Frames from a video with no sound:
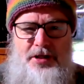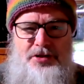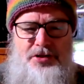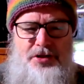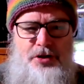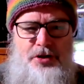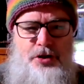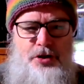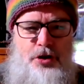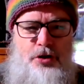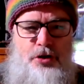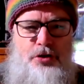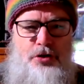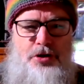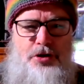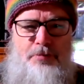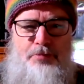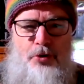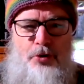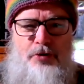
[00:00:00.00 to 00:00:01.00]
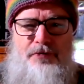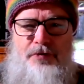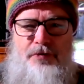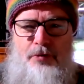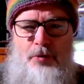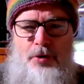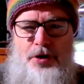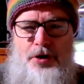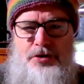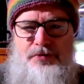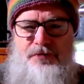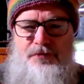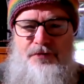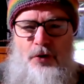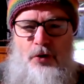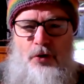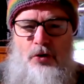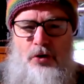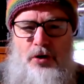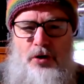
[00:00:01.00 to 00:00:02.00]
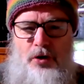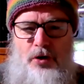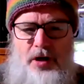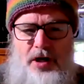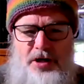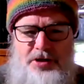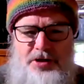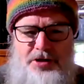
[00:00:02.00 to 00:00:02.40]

It's to use the book for what it's for,